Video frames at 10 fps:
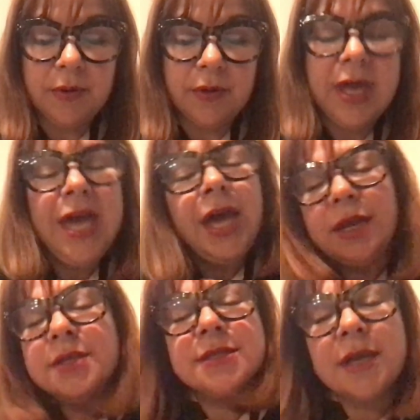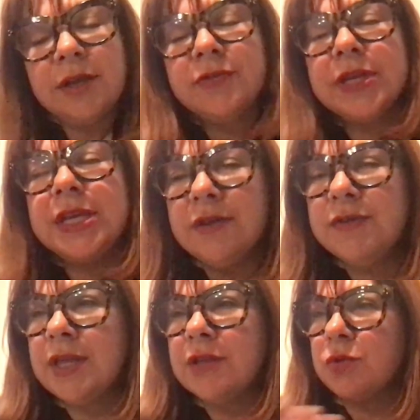Mm-hmm. And it's kind of a
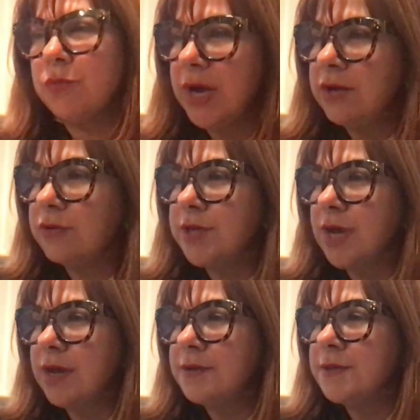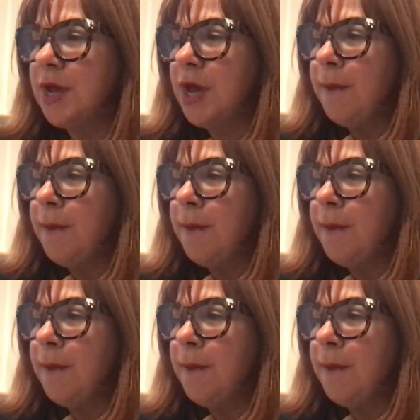given that the writer does,